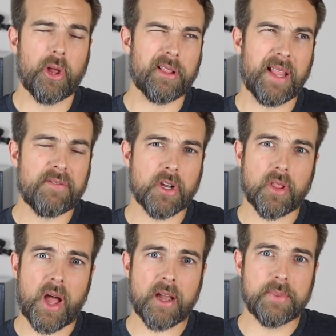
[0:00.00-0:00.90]
11
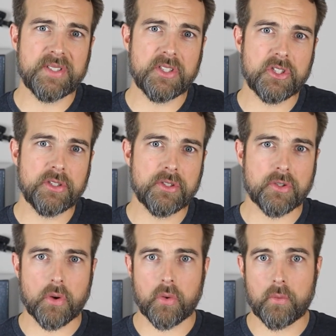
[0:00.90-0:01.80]
o'clock position,
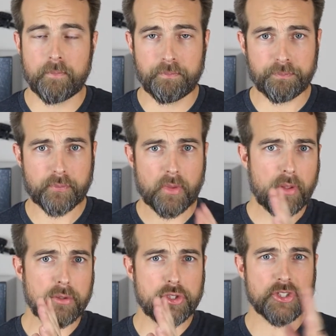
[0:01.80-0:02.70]
so
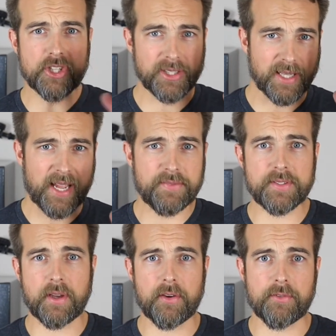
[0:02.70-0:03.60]
just left
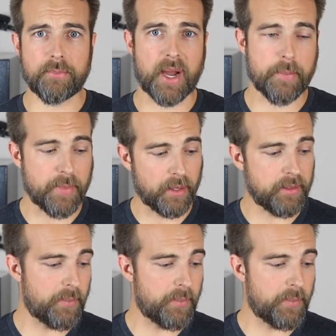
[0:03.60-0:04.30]
of my belly